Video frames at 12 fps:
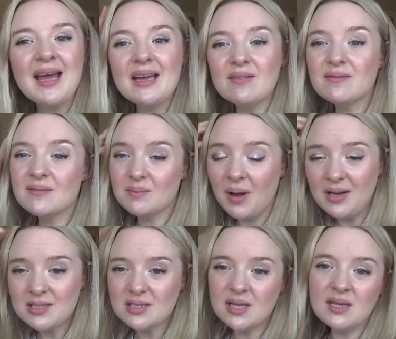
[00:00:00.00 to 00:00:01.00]
If
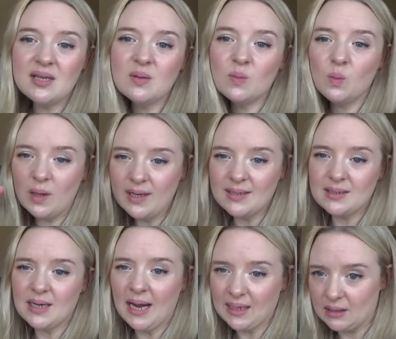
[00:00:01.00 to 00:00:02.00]
mind the weird
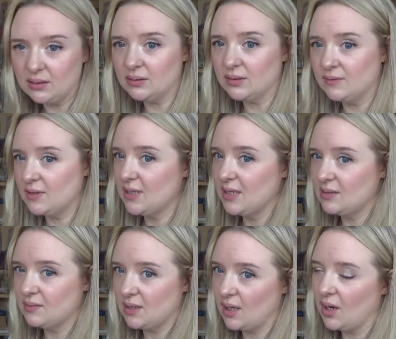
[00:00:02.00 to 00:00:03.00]
angle of today's
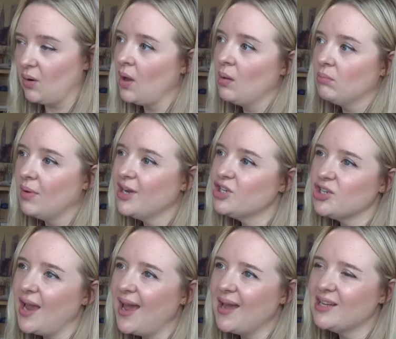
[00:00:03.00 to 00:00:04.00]
video, my
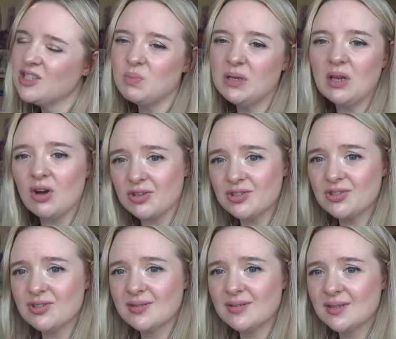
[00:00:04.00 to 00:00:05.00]
chair has been
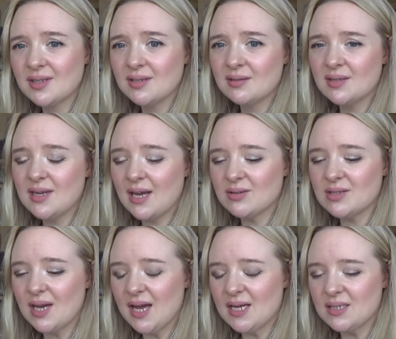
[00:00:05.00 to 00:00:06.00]
lost to
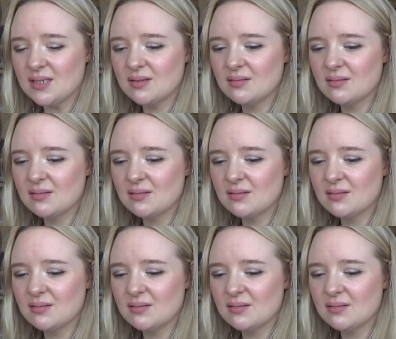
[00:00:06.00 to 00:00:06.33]
downstairs